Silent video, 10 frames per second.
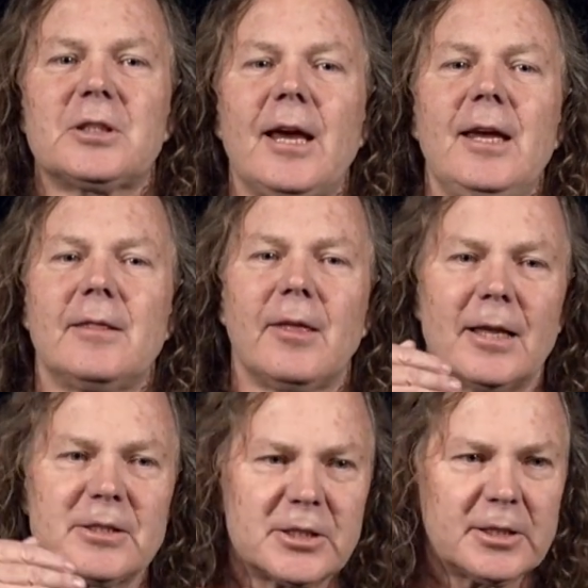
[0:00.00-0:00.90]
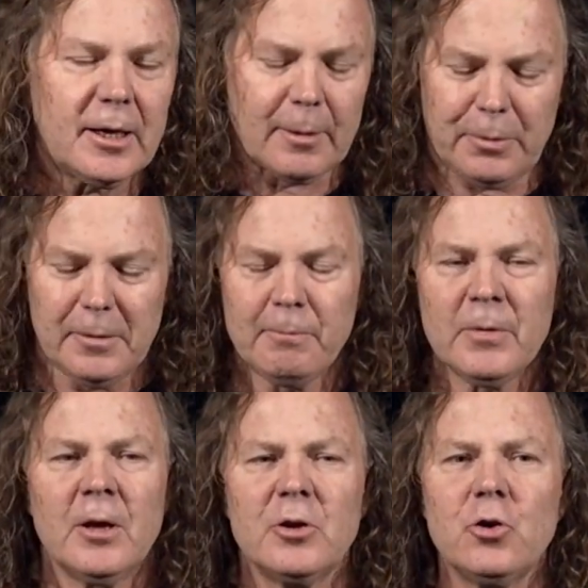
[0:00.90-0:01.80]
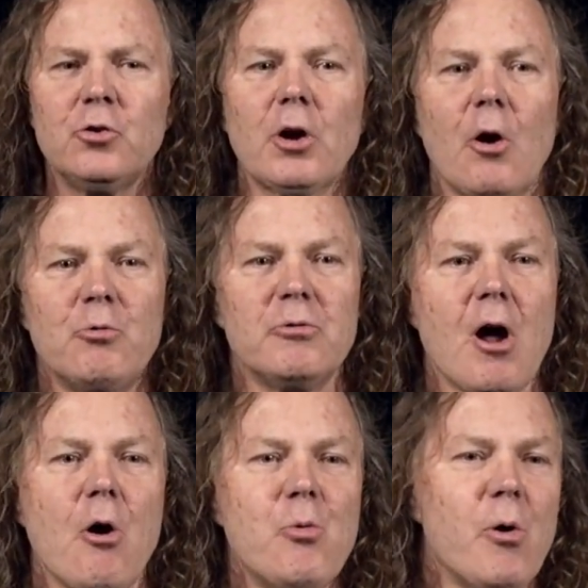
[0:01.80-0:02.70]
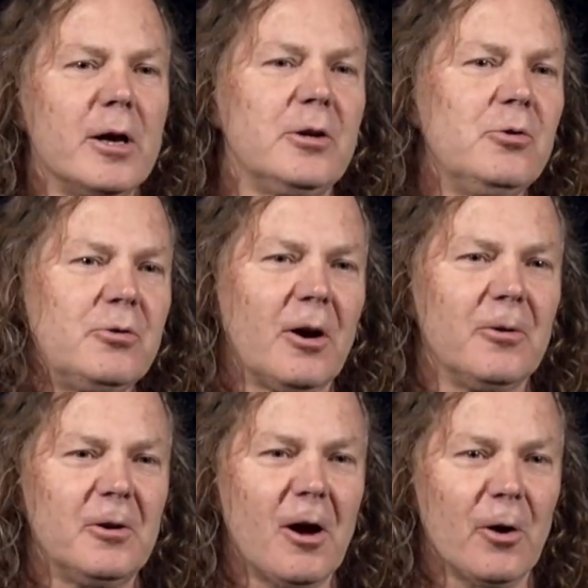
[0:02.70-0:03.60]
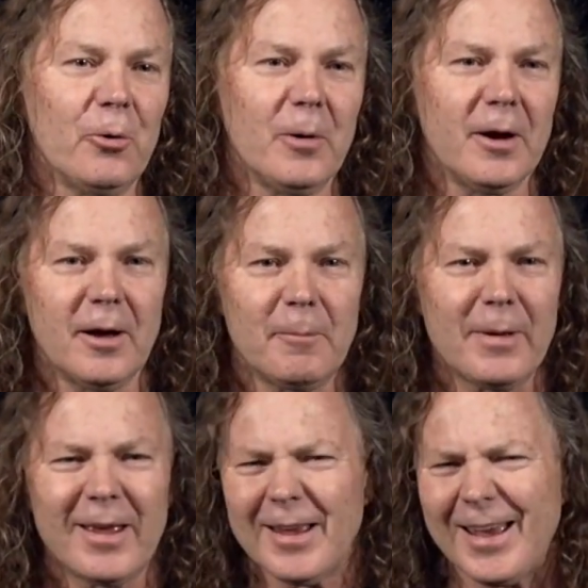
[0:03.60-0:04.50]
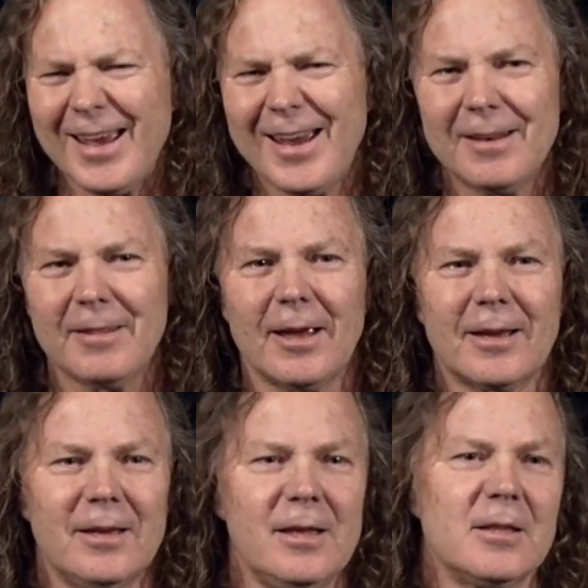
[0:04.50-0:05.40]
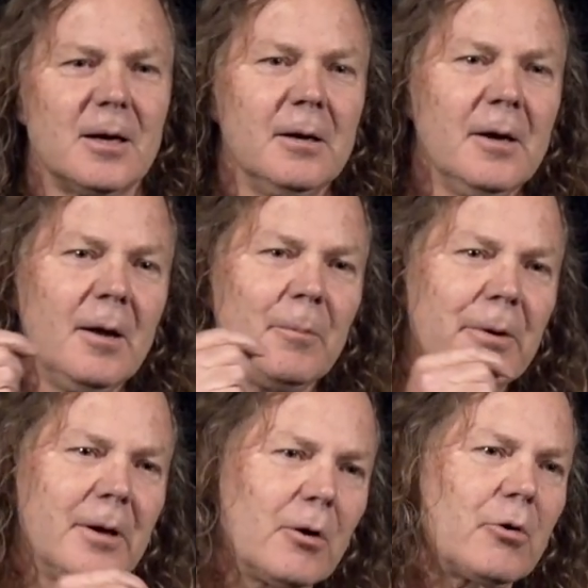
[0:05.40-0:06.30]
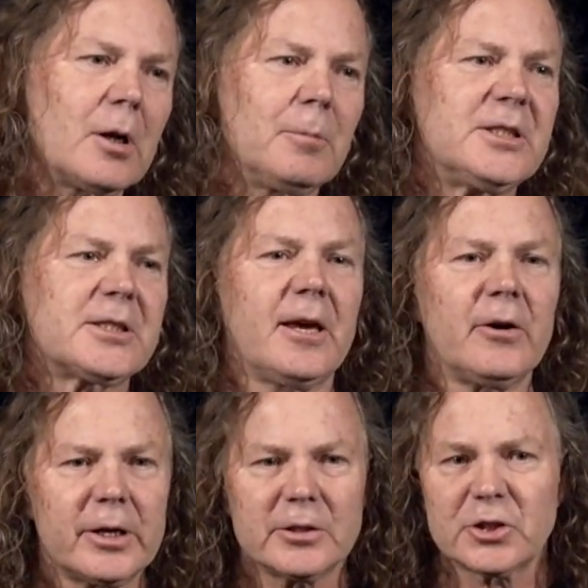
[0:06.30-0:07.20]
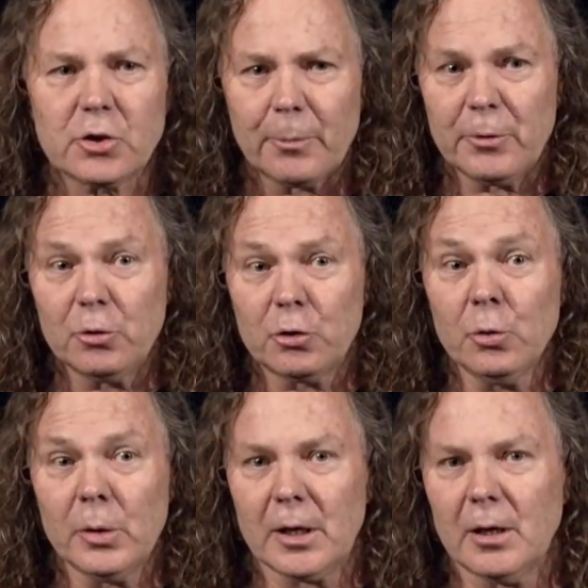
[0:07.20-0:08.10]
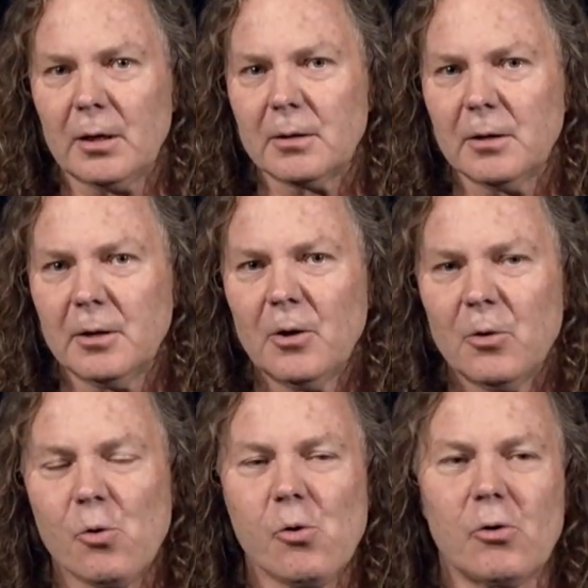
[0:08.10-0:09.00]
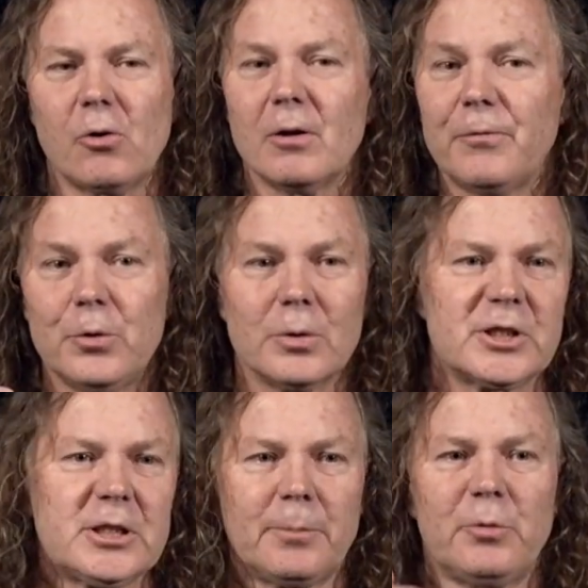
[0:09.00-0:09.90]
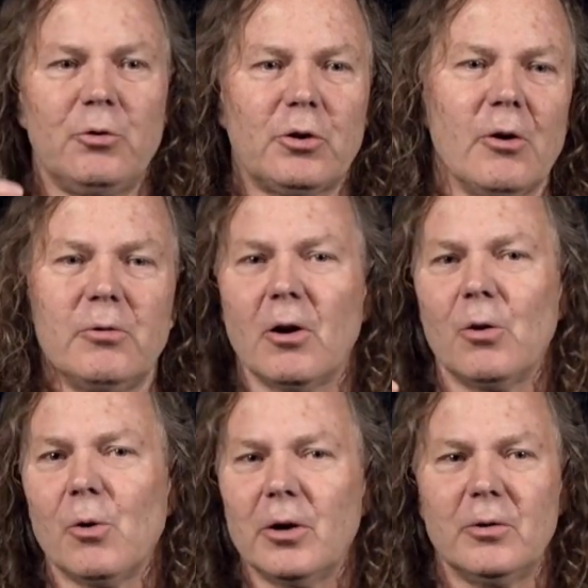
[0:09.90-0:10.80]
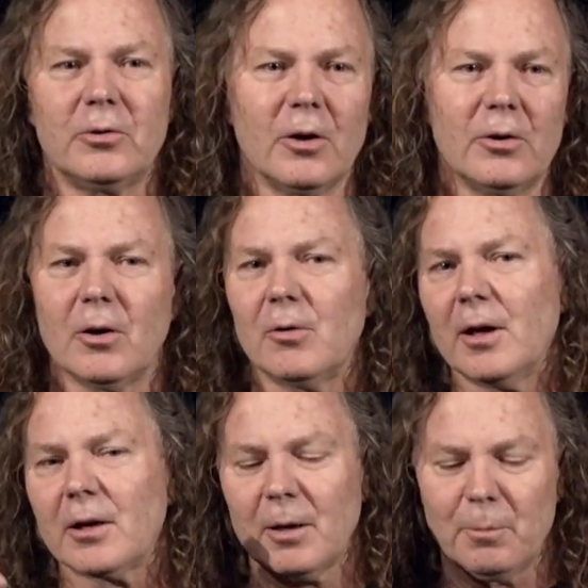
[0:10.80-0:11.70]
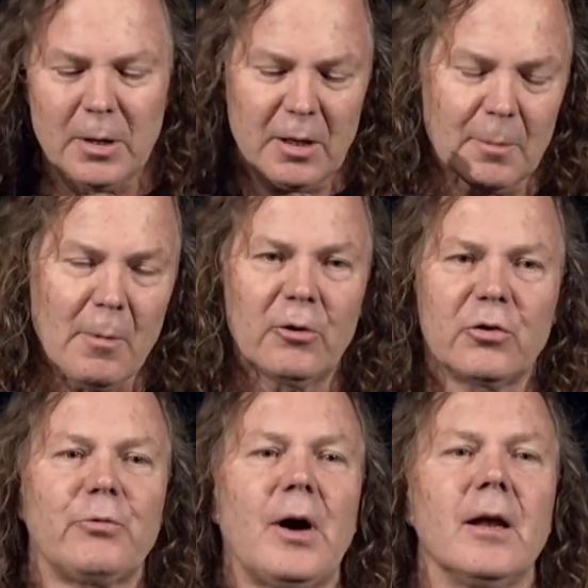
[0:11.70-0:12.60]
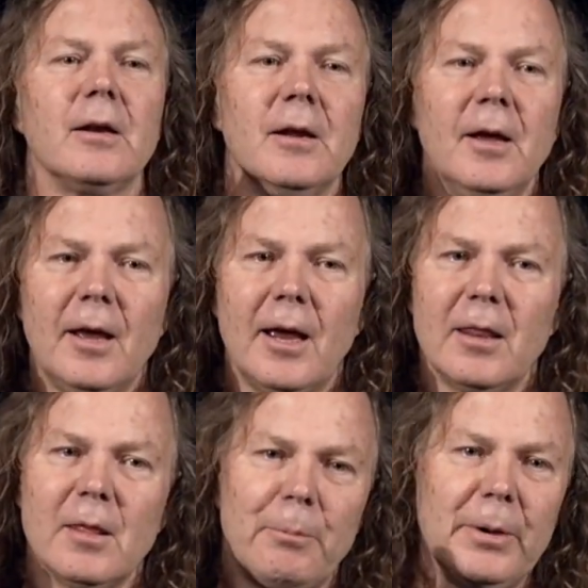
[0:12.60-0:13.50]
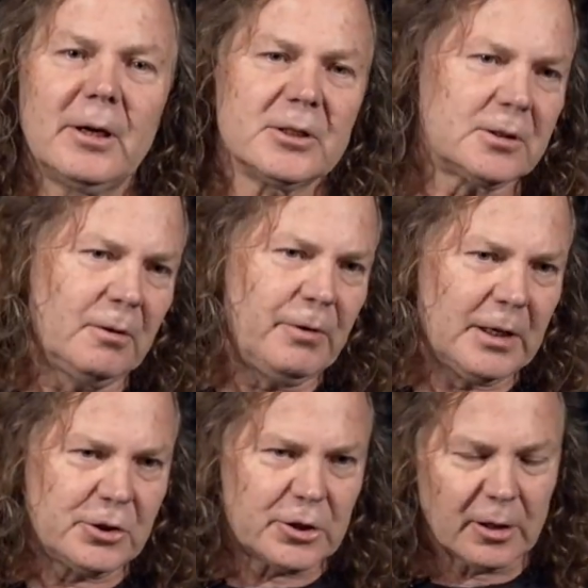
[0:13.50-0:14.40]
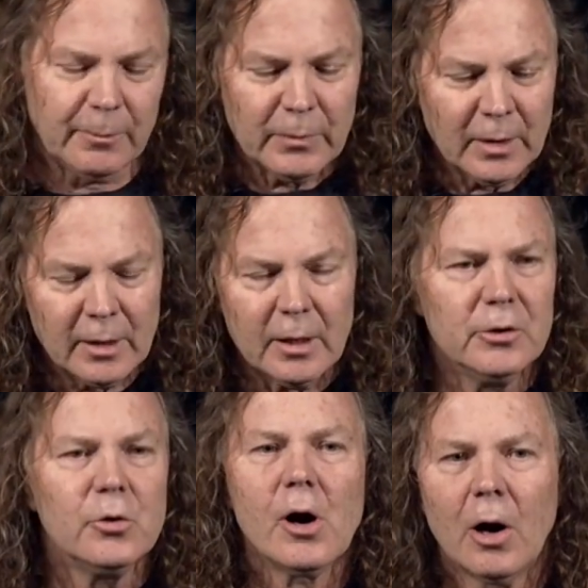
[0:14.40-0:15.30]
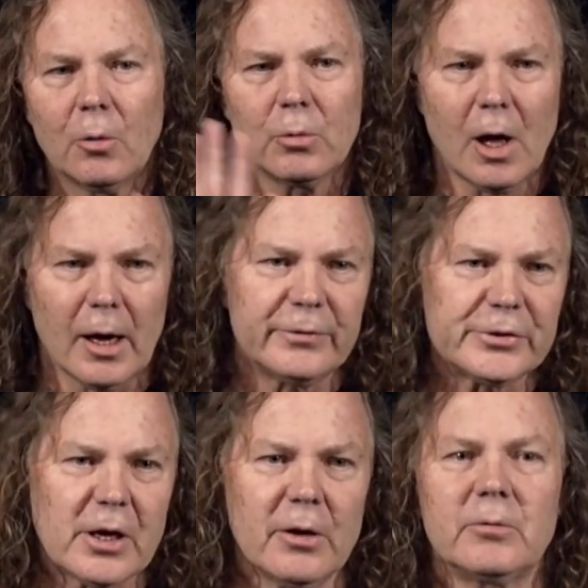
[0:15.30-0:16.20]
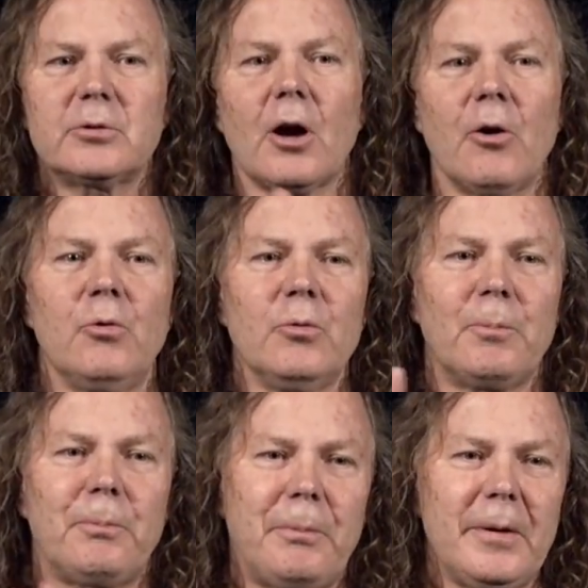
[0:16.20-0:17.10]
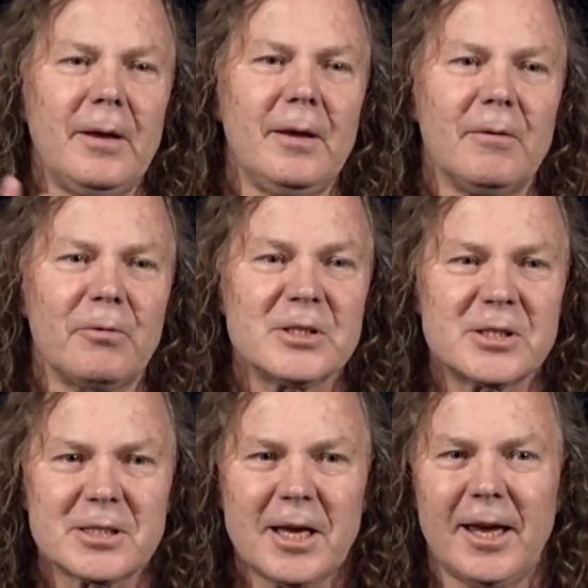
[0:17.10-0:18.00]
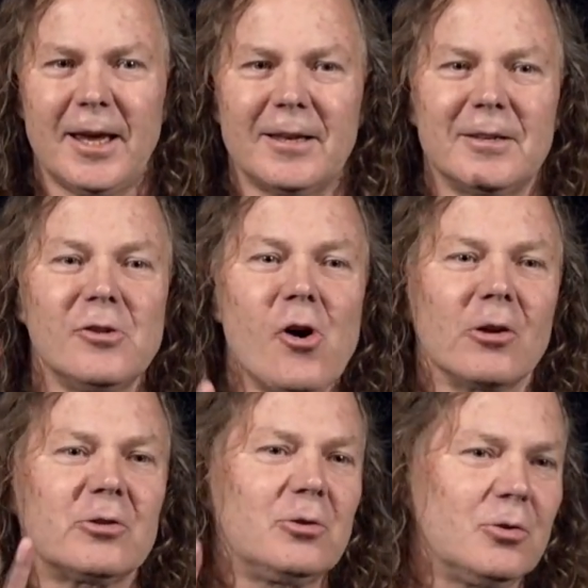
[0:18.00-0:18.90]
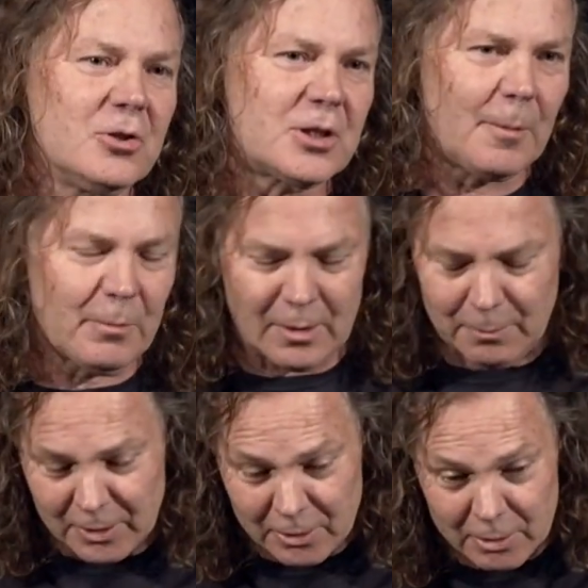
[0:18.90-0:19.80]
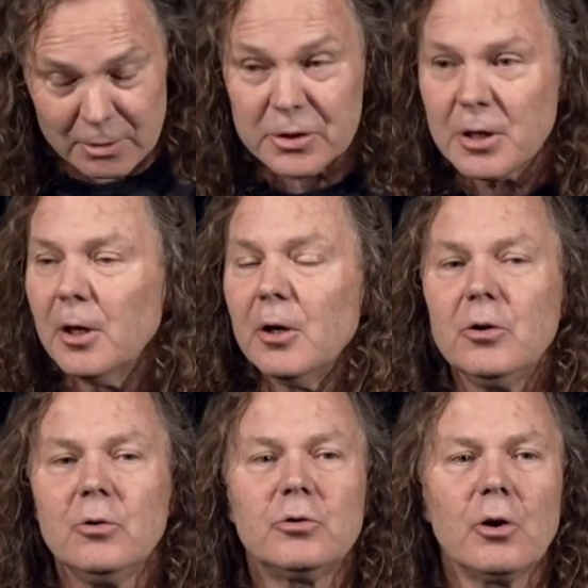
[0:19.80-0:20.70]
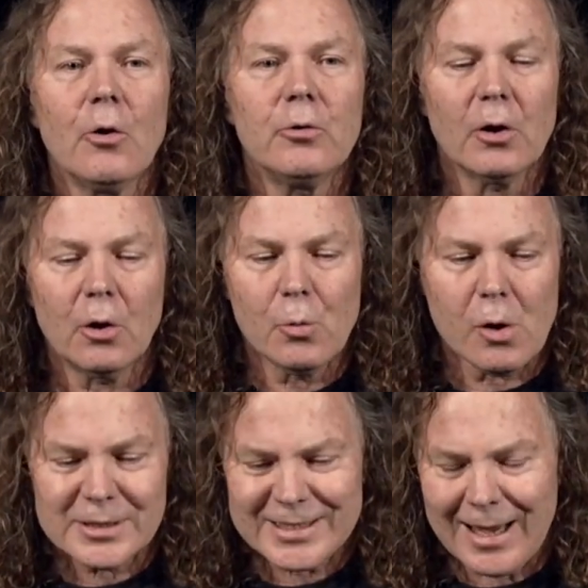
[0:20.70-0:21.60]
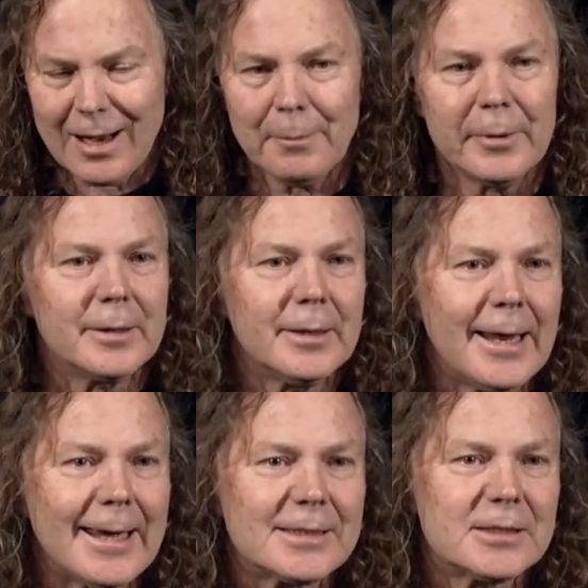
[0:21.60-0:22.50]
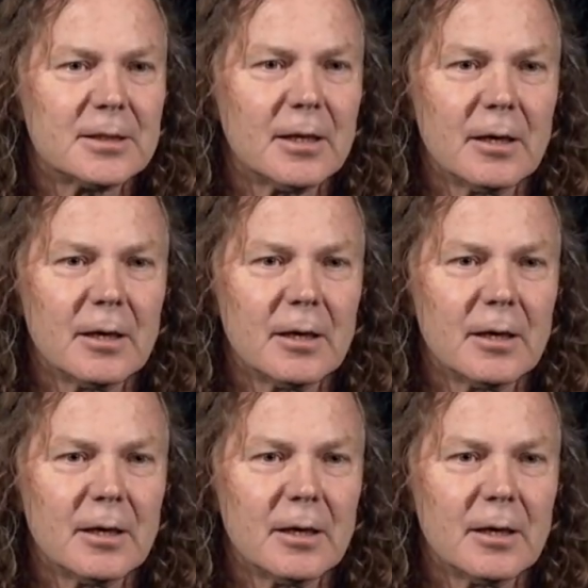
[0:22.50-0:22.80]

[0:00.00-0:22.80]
take that step, you don't know what you don't know, and that can either be incredibly scary and stop you doing it, or if you accept you don't know what you don't know, that can be the most fun and the biggest adventure in your whole life. So don't be scared not to do something because you don't know what's coming next.